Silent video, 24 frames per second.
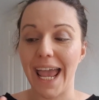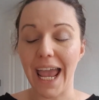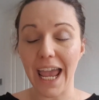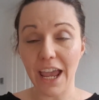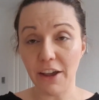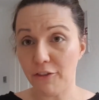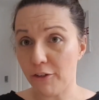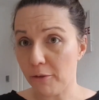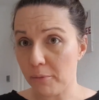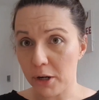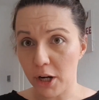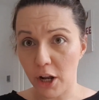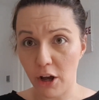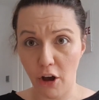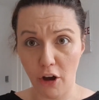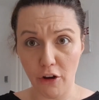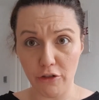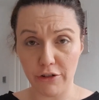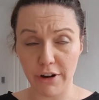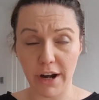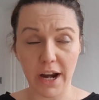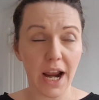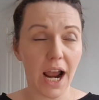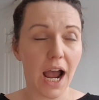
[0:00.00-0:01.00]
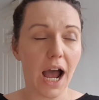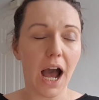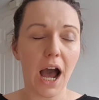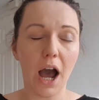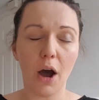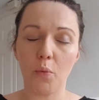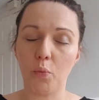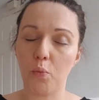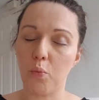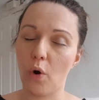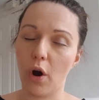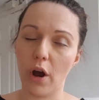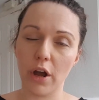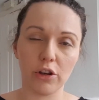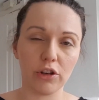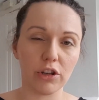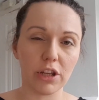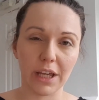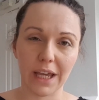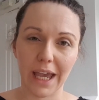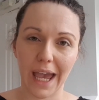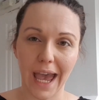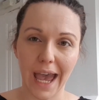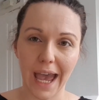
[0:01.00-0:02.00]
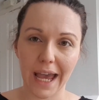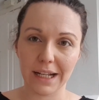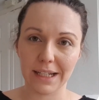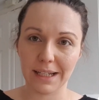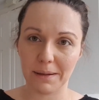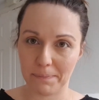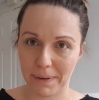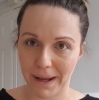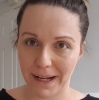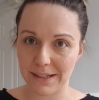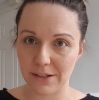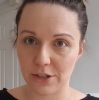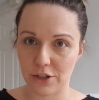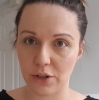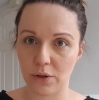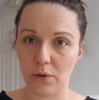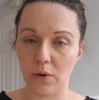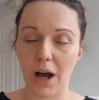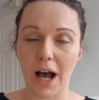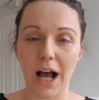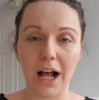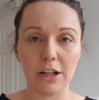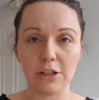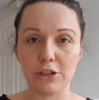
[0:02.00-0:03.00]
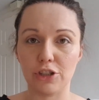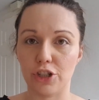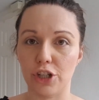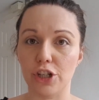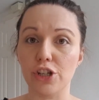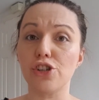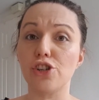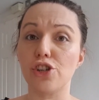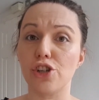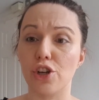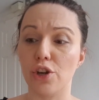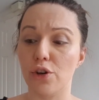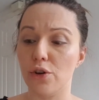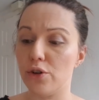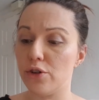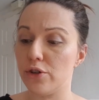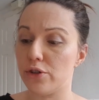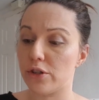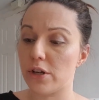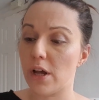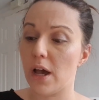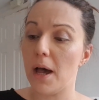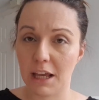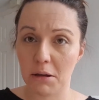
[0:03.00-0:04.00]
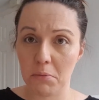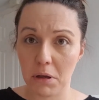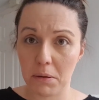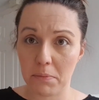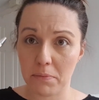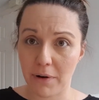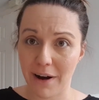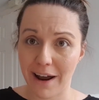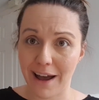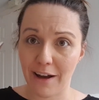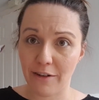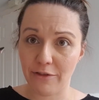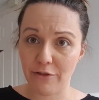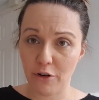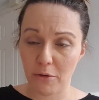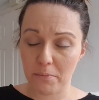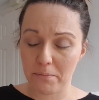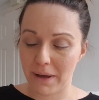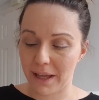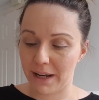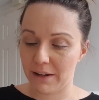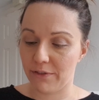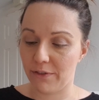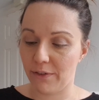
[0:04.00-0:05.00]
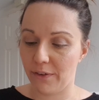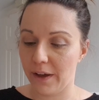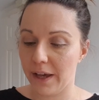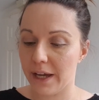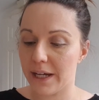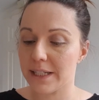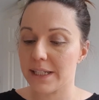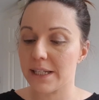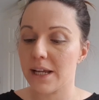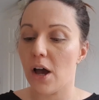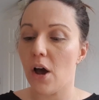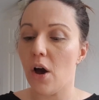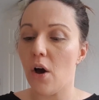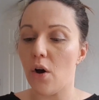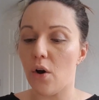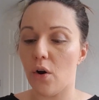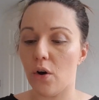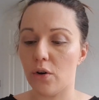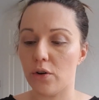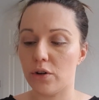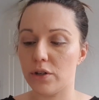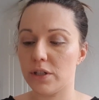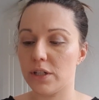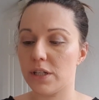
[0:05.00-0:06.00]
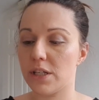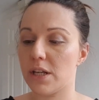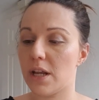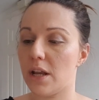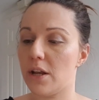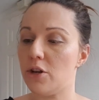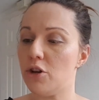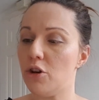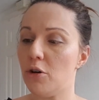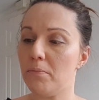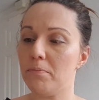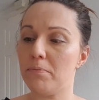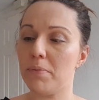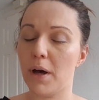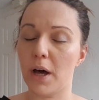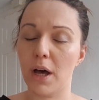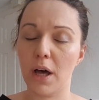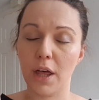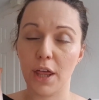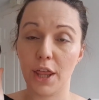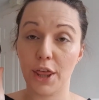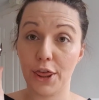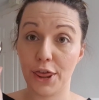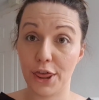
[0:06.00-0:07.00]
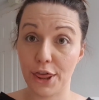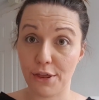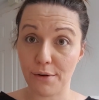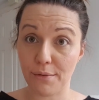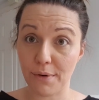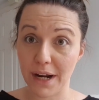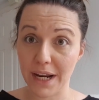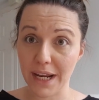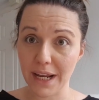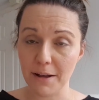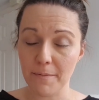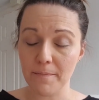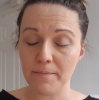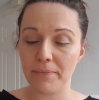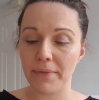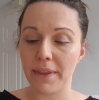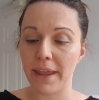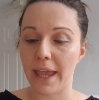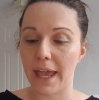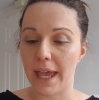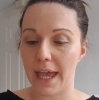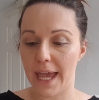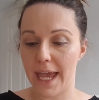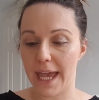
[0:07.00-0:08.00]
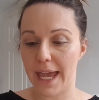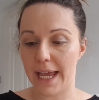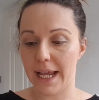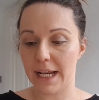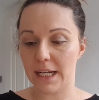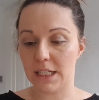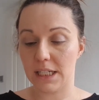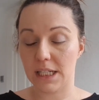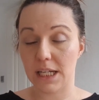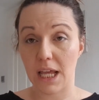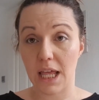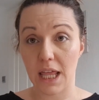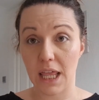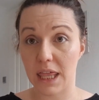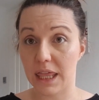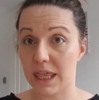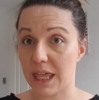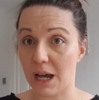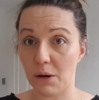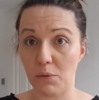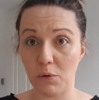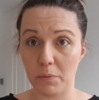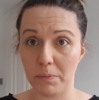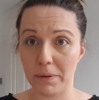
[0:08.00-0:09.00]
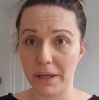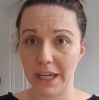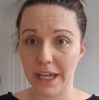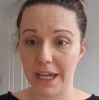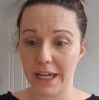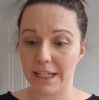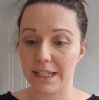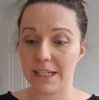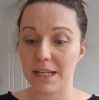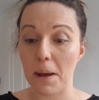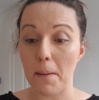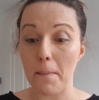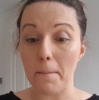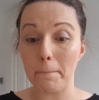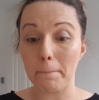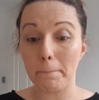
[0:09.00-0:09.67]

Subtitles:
If I'm in a hurry, I won't care to pencil. I'll just use Gimme Brow from Benefit on number 3, and that will be it.